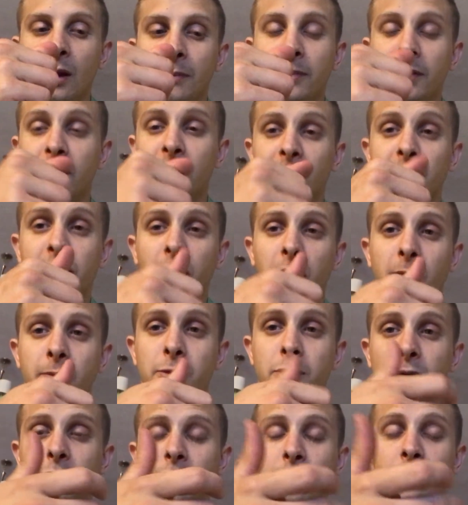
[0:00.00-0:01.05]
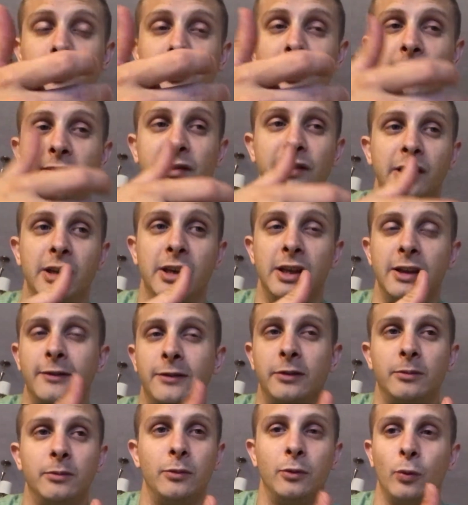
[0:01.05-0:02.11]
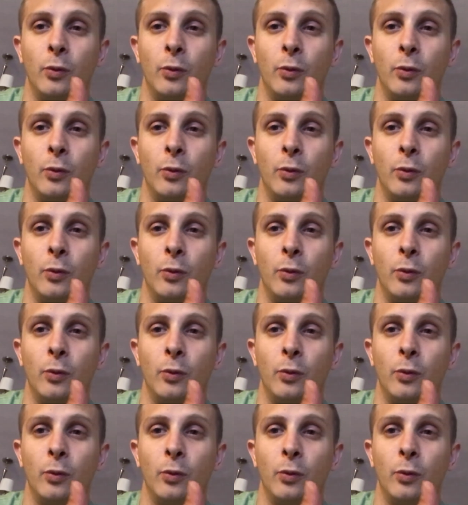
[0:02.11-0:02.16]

Because some users I've seen, even